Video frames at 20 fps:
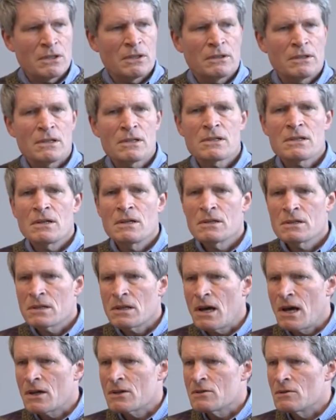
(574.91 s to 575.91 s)
that this
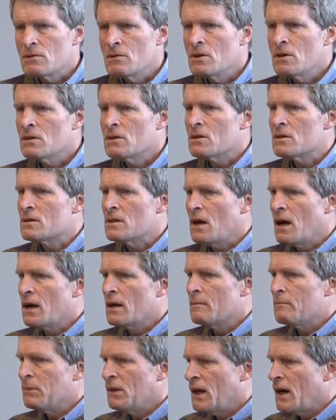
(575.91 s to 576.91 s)
statute does
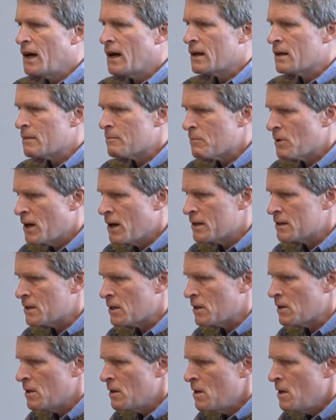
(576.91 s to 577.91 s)
not apply to the
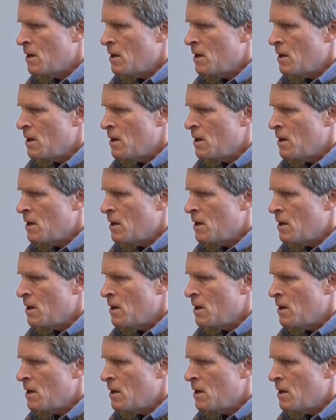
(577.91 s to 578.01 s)
president.